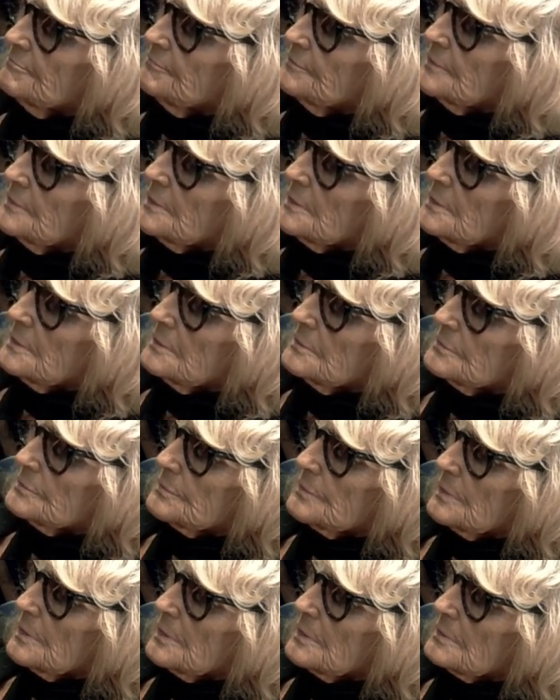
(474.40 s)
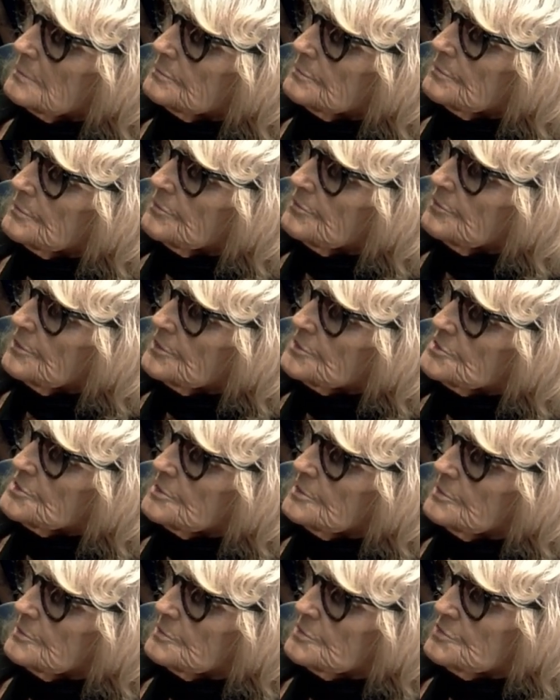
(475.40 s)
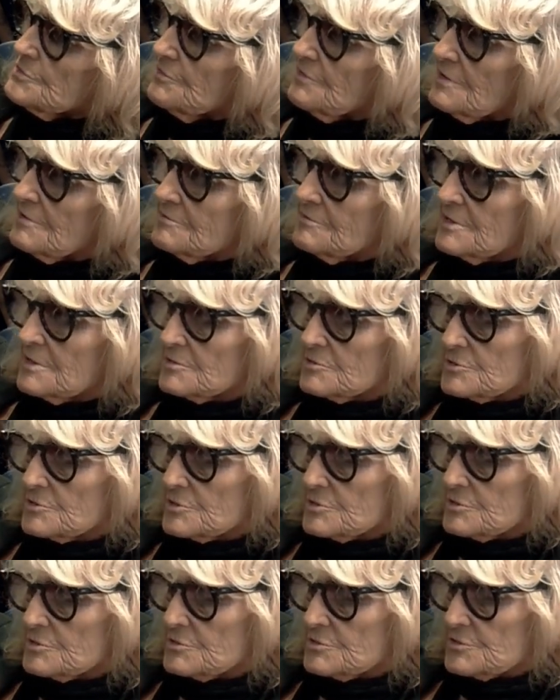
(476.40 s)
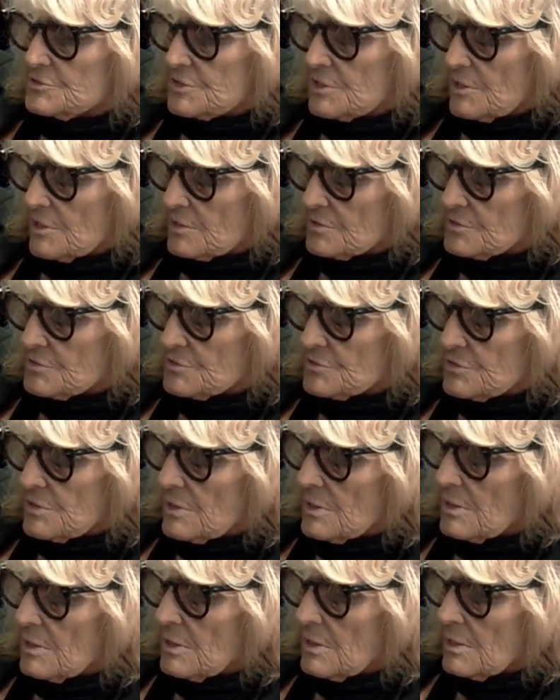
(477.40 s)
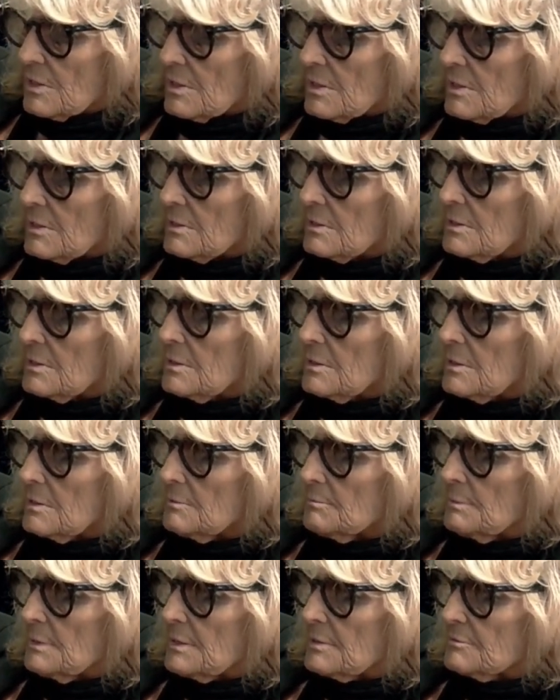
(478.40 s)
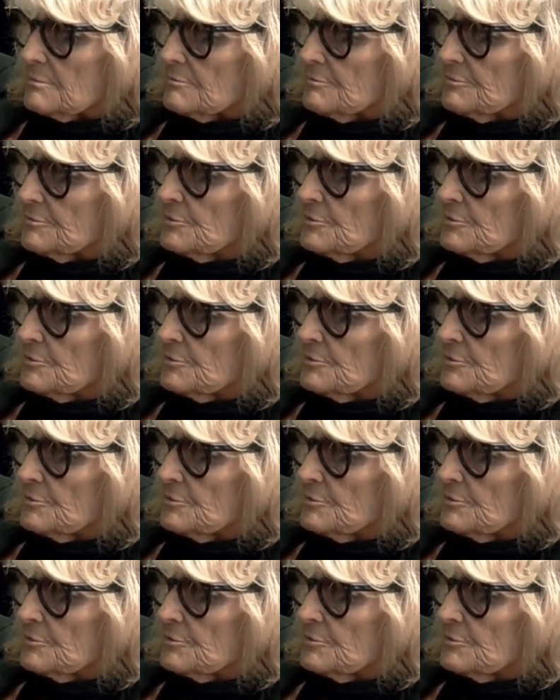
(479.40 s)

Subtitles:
a theatre that was 500 seats about a few